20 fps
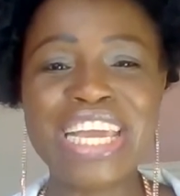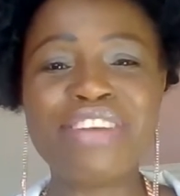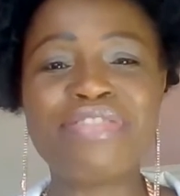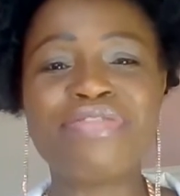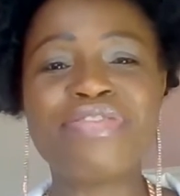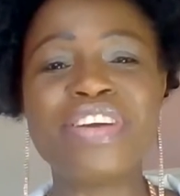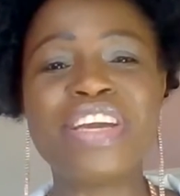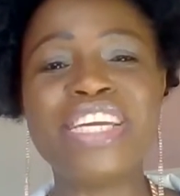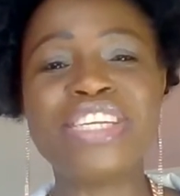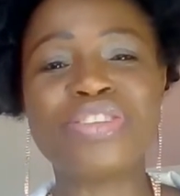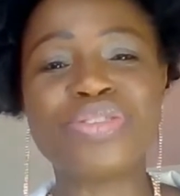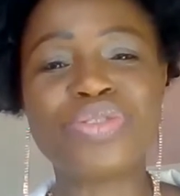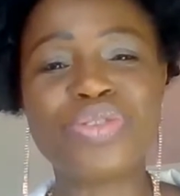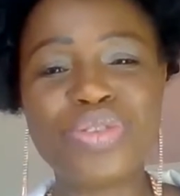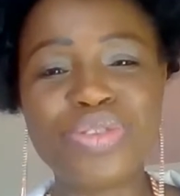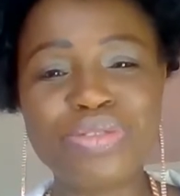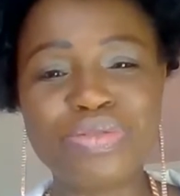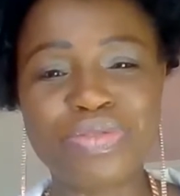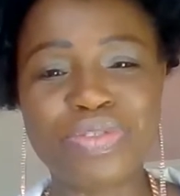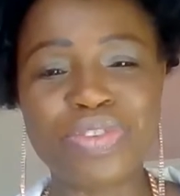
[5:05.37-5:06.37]
If it's
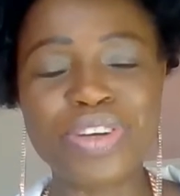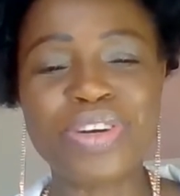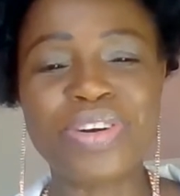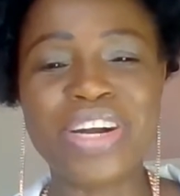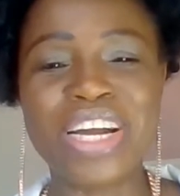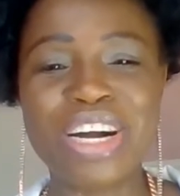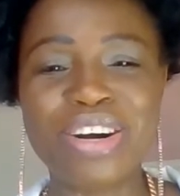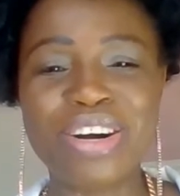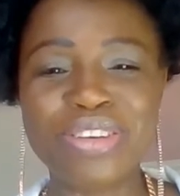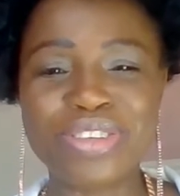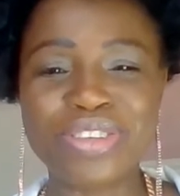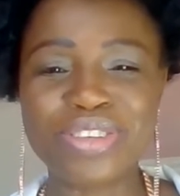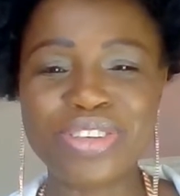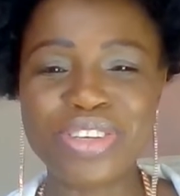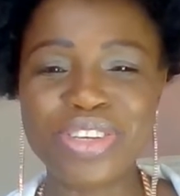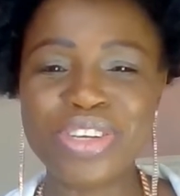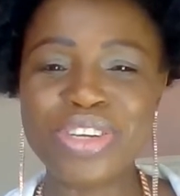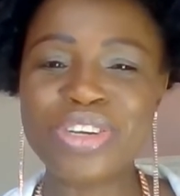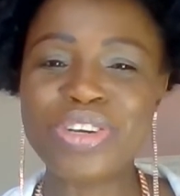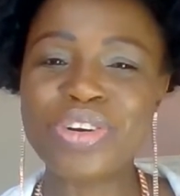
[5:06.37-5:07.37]
good for your health,
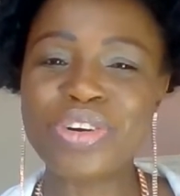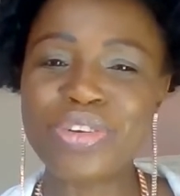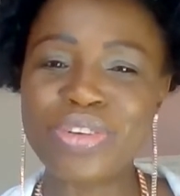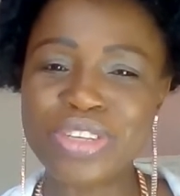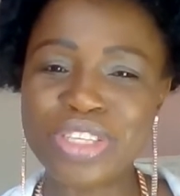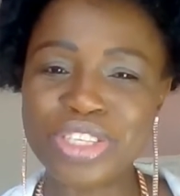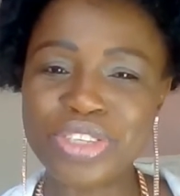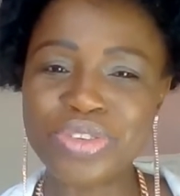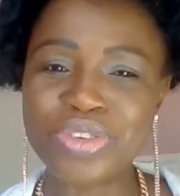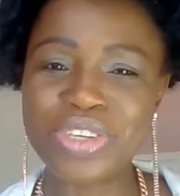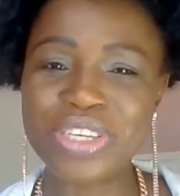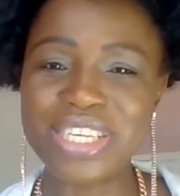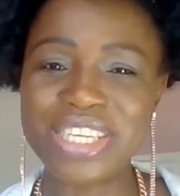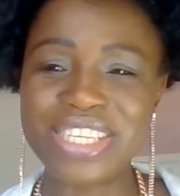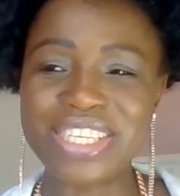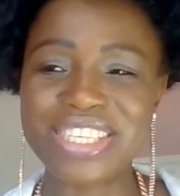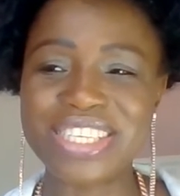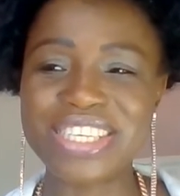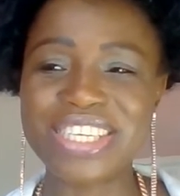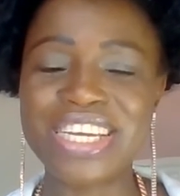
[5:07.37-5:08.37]

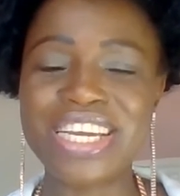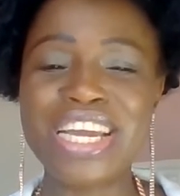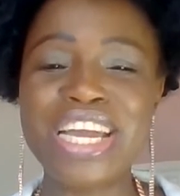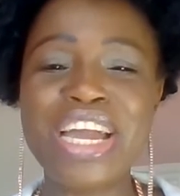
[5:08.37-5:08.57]
continue it.